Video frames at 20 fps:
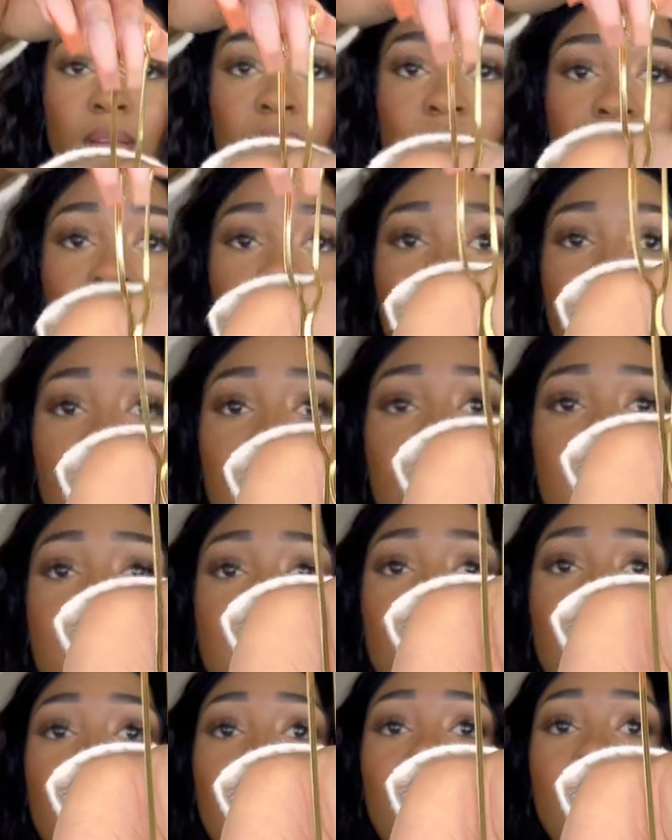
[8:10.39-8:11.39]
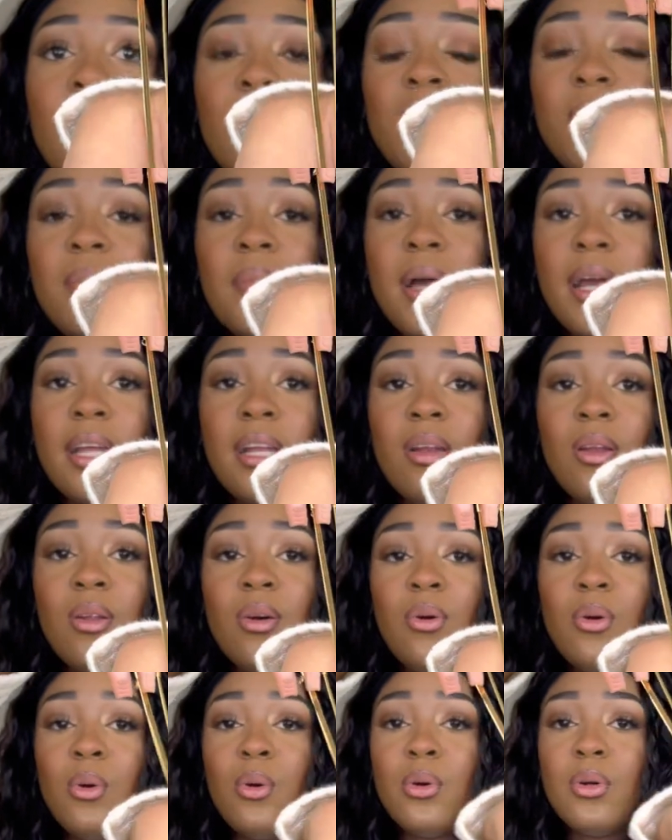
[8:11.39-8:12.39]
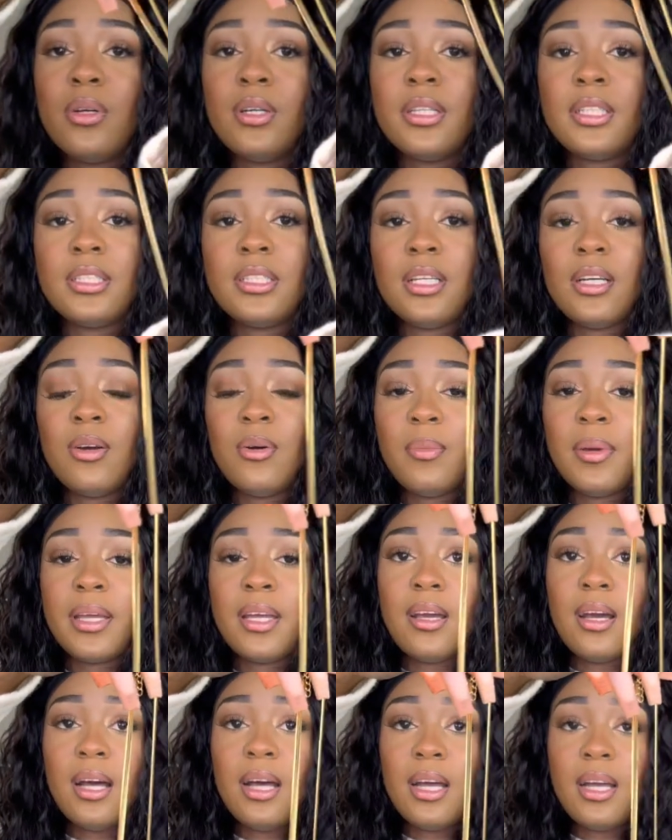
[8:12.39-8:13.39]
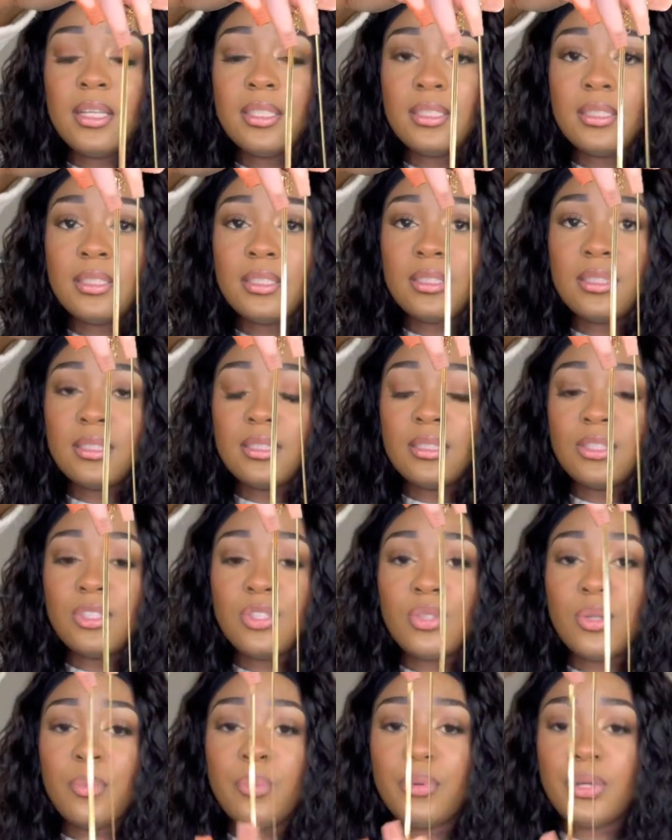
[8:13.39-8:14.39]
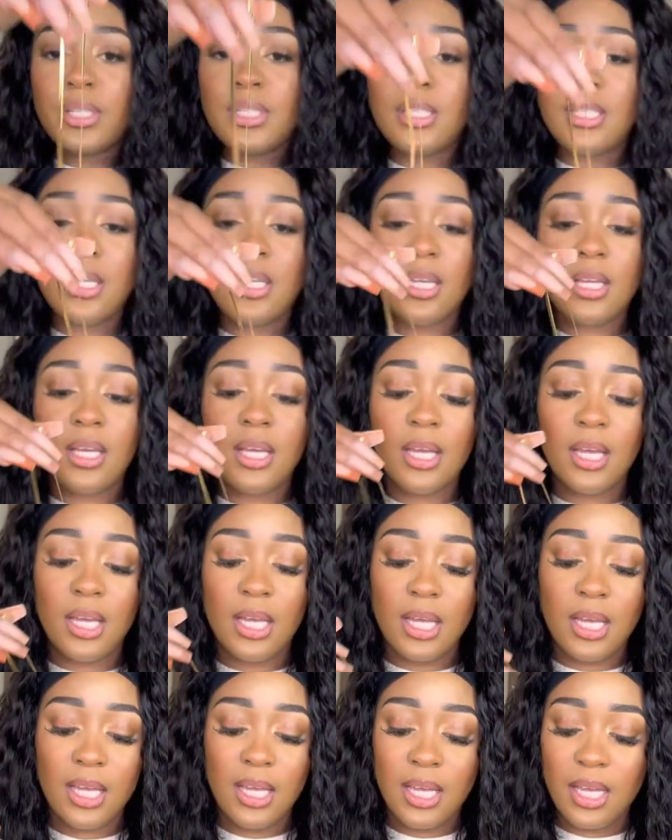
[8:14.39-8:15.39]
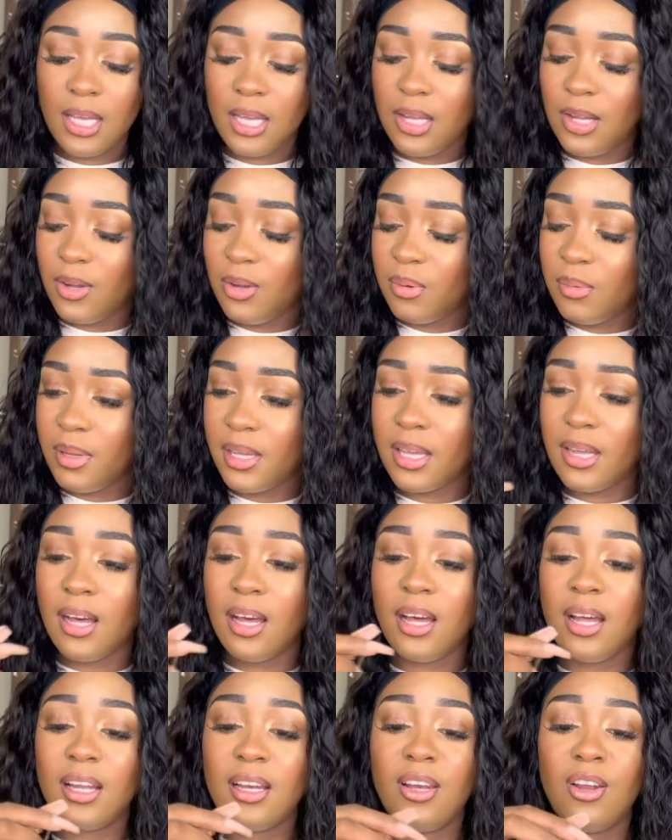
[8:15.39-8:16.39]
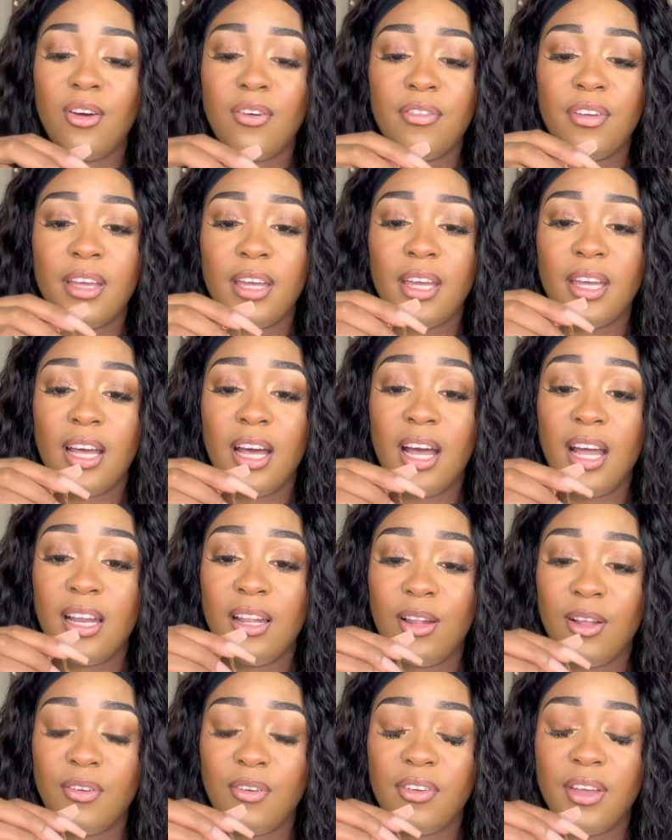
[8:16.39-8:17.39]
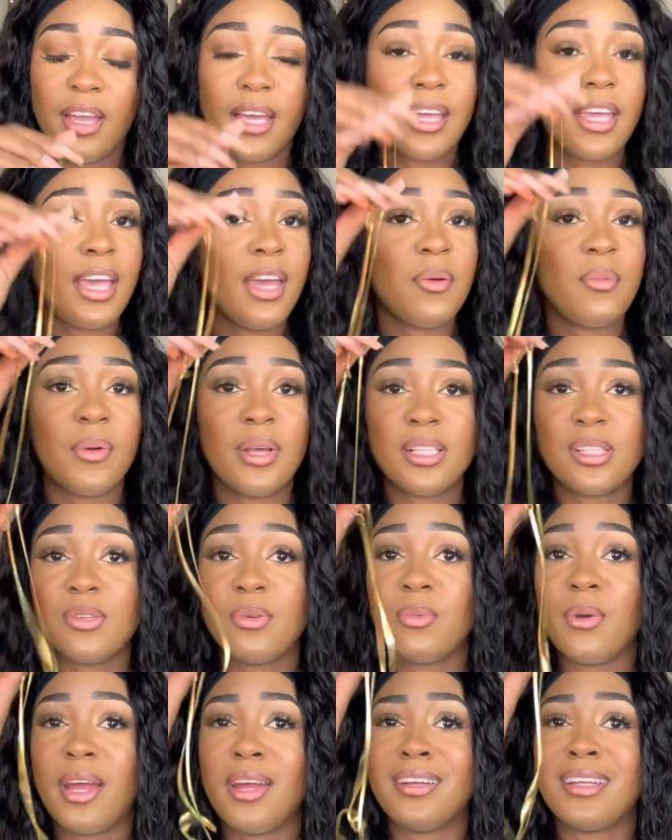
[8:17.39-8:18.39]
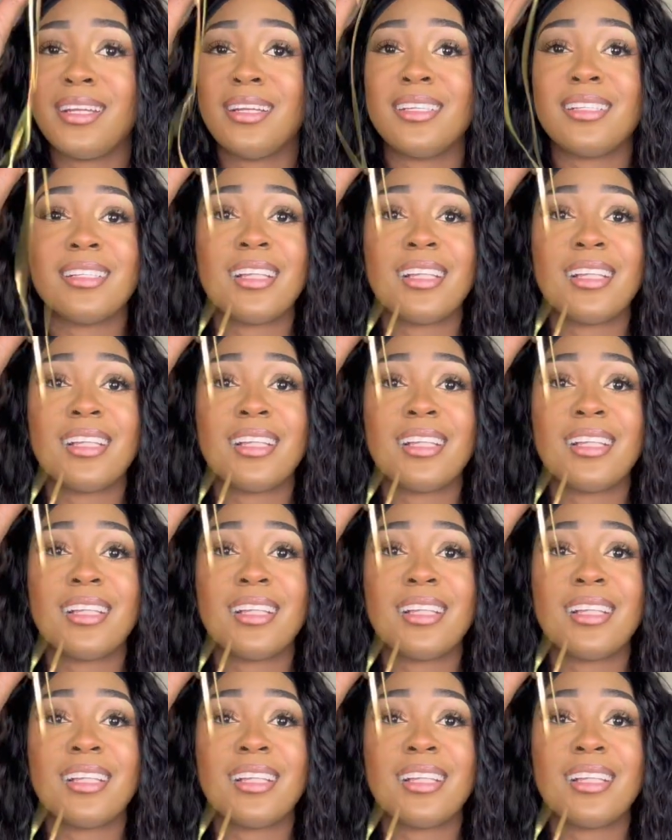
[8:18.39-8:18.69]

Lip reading: You guys see that? Oh my lord. Oh my gosh. So pretty. Oh my god, I love it. I love it. I can't wait to wear this.